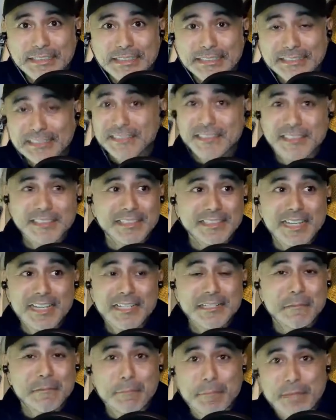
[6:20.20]
This is not
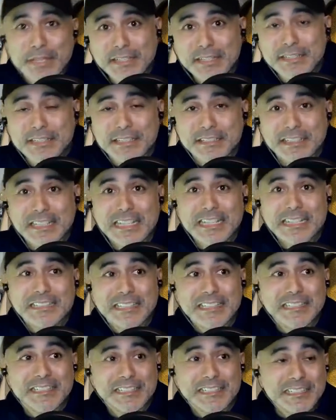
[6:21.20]
an opinion.
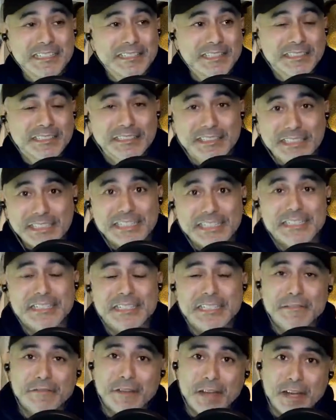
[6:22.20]
This is the
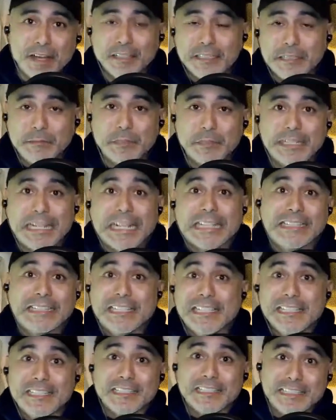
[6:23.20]
legacy of Hollywood.
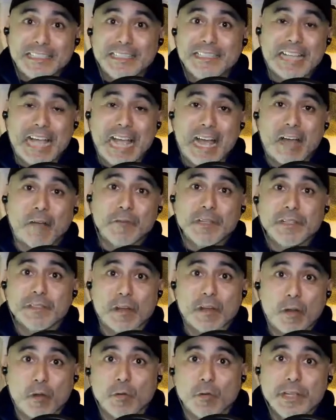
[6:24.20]
This is how it's
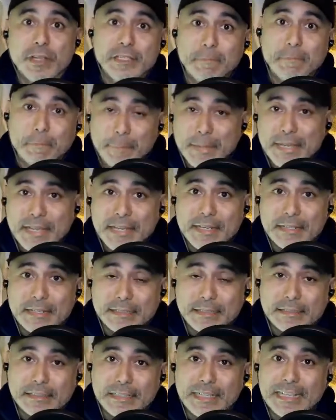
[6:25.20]
always been
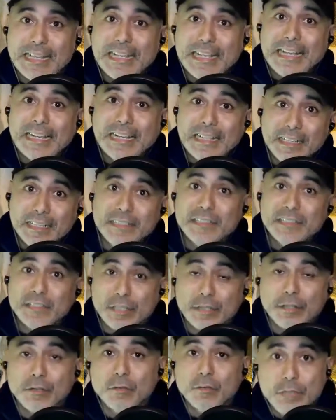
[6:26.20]

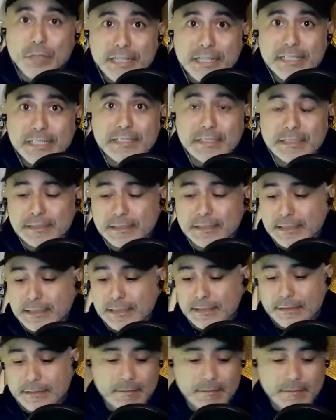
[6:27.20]
until recently.